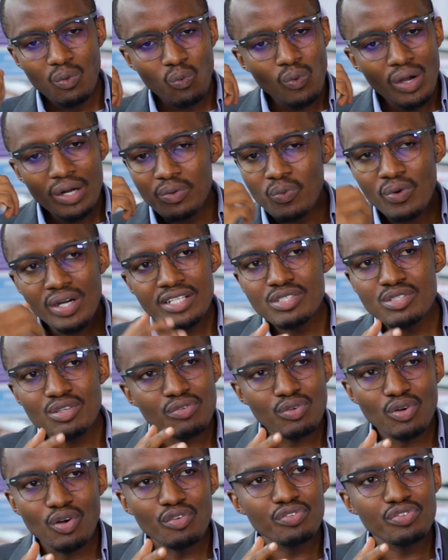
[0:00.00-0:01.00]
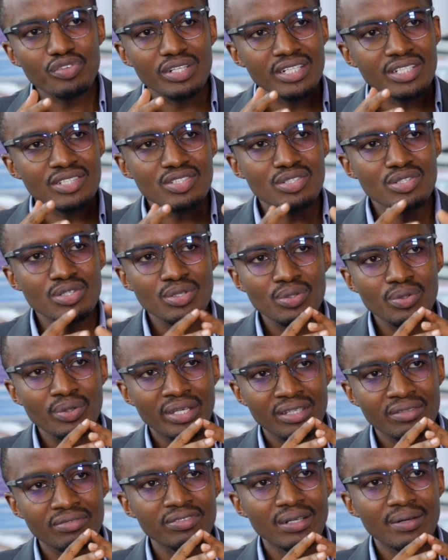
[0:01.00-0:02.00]
What words of confidence do you
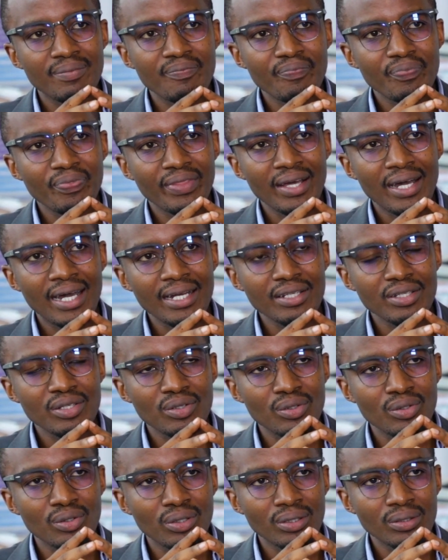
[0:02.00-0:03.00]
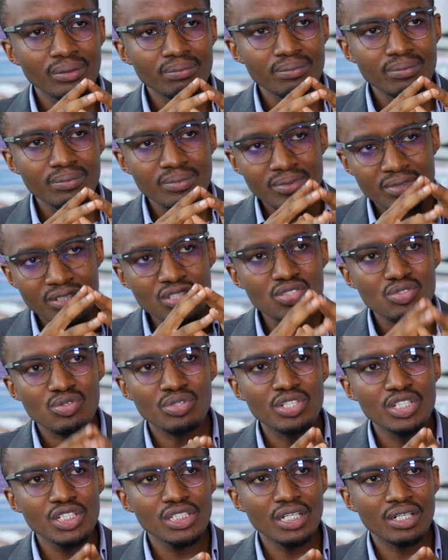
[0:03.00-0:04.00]
give them that, you know, this
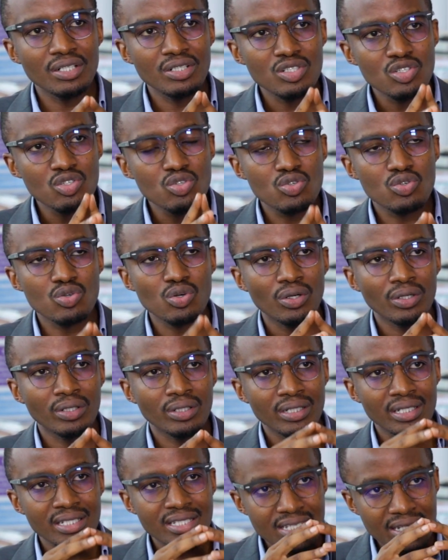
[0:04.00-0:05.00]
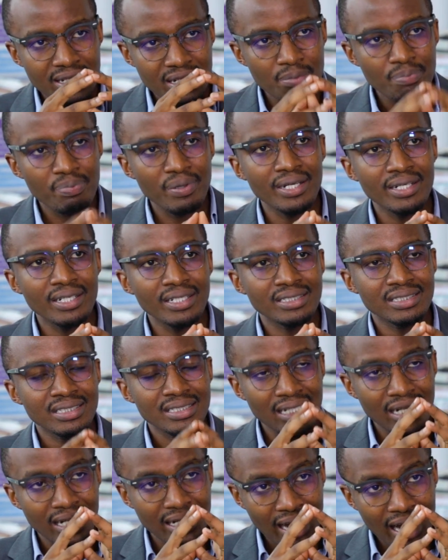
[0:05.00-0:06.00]
judiciary is strong, it's independent,
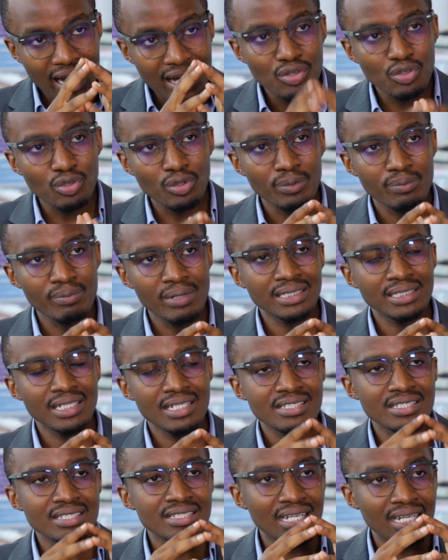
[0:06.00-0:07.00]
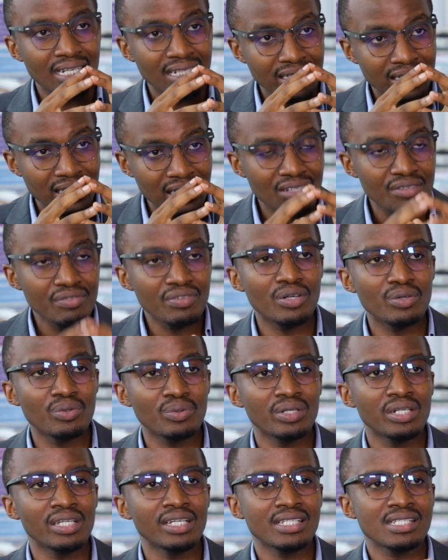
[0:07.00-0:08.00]
it can handle matters, it can deliver
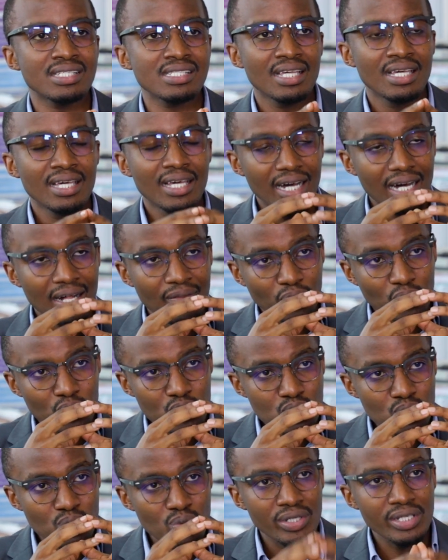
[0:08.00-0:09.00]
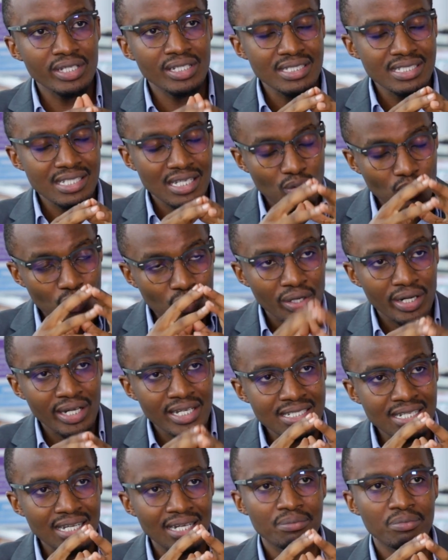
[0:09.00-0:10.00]
rulings, and those rulings and
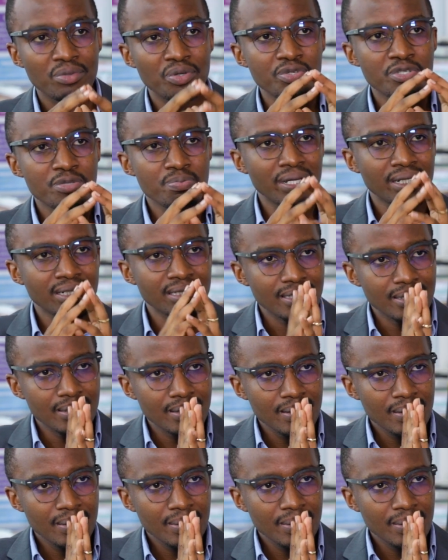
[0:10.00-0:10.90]
orders can be respected?